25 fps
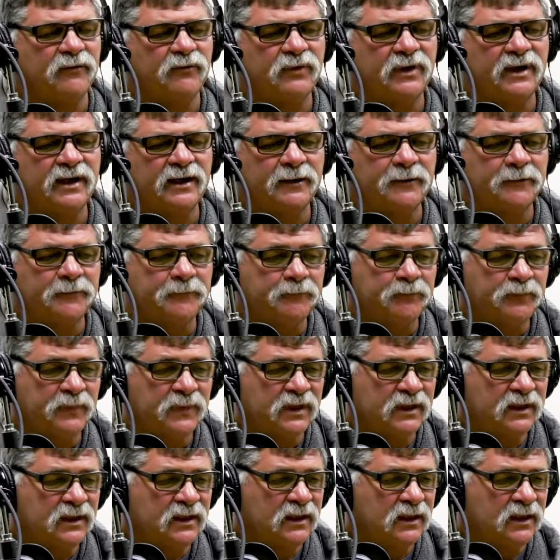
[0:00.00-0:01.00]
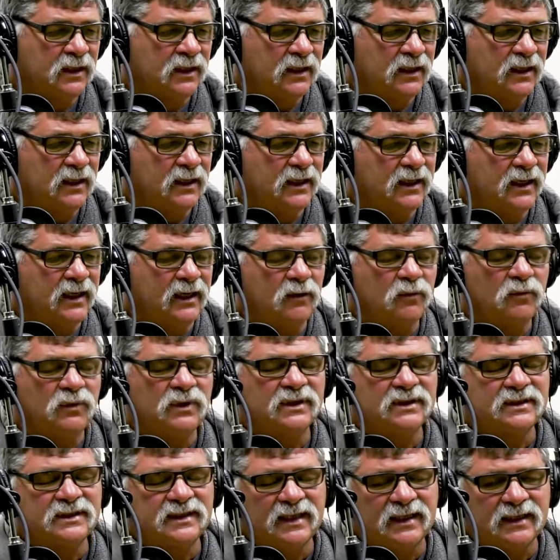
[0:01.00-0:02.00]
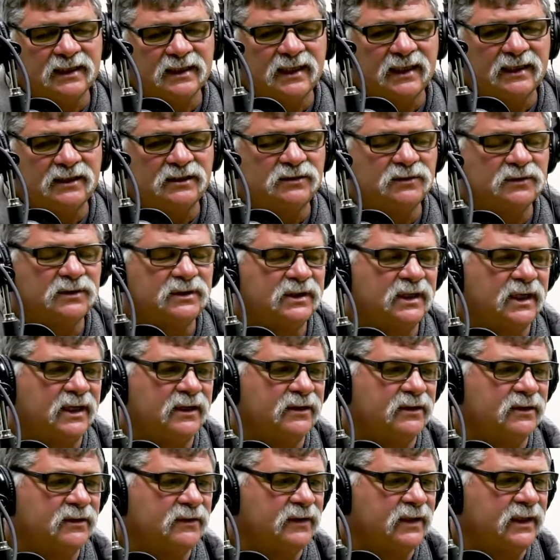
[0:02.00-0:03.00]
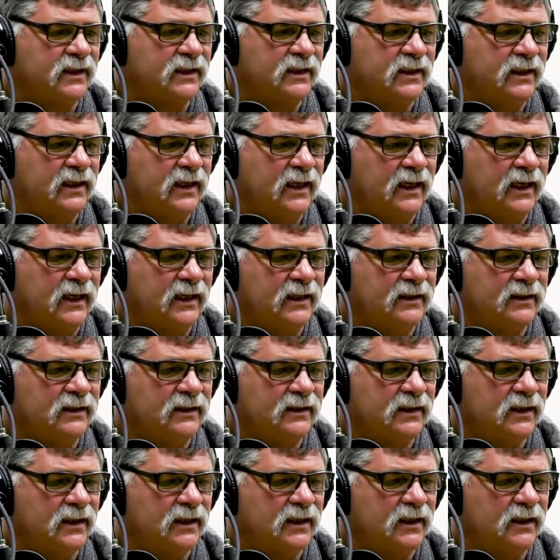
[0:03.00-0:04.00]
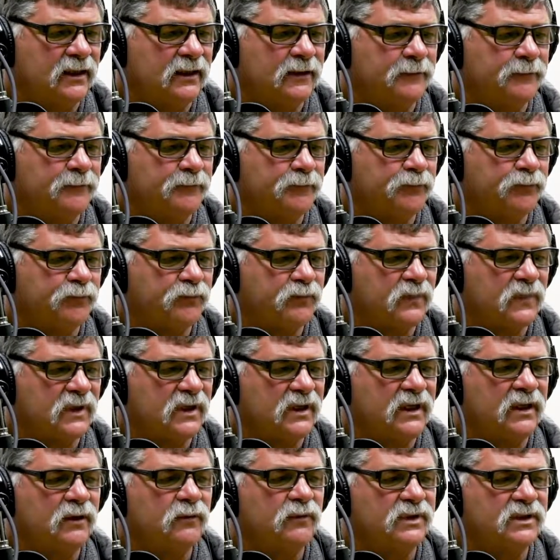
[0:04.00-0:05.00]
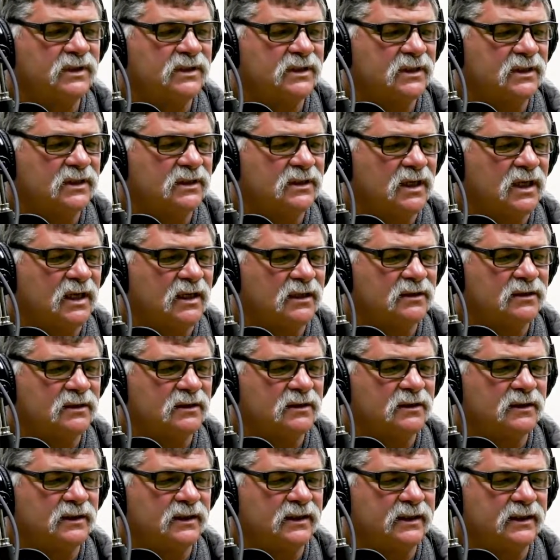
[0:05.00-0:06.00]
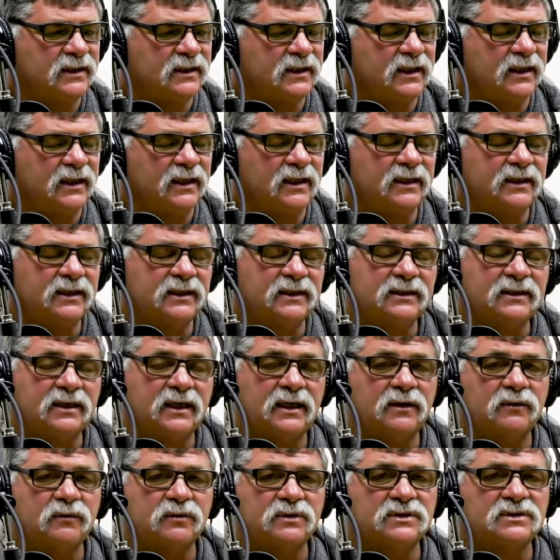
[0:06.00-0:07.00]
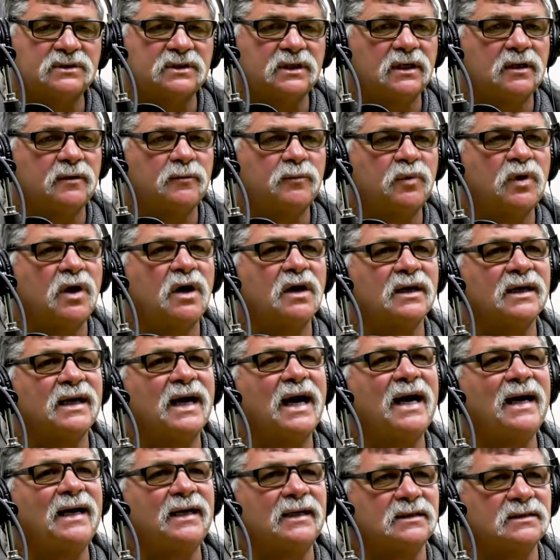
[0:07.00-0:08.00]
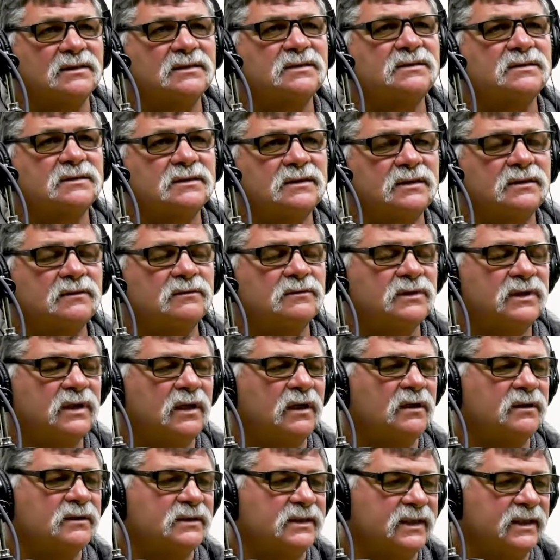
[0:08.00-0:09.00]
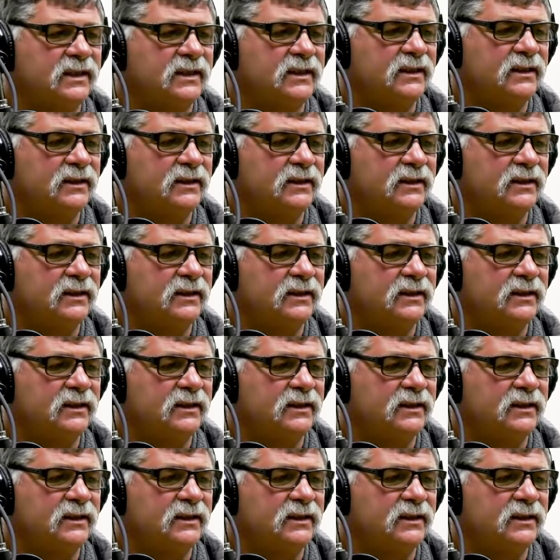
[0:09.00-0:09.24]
Well, kind of one thing led to another. And he went to the doctor and he thought it was bronchitis. And we all did.